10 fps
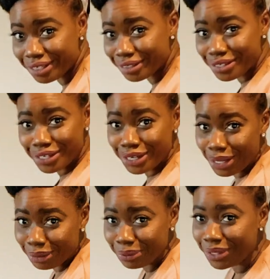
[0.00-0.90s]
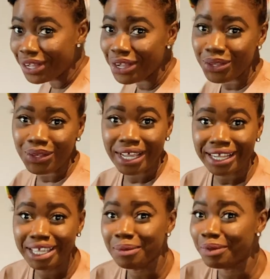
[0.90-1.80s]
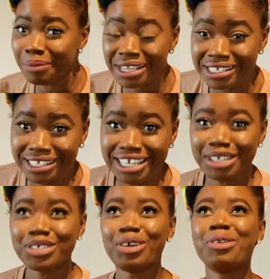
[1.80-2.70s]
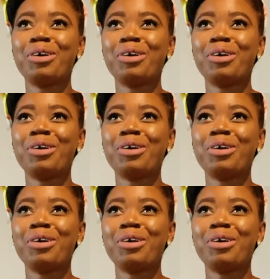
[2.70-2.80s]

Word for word: because you know, you gotta keep the man's attention.